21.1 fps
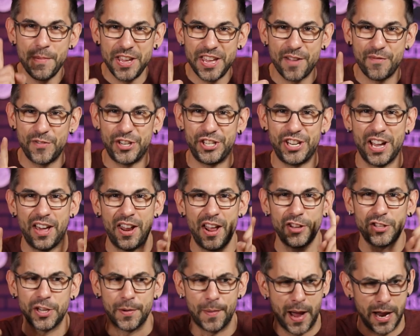me give a shout
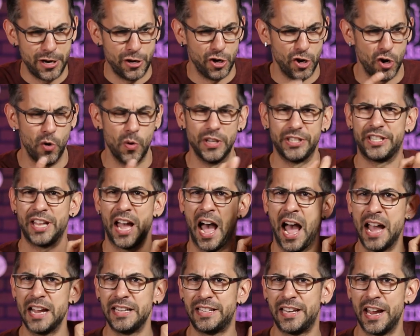out to my newest
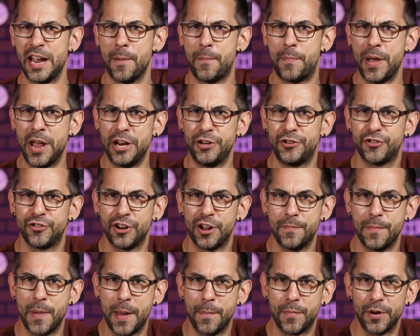high-tier
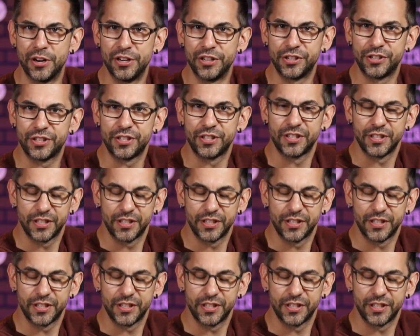Patreon members,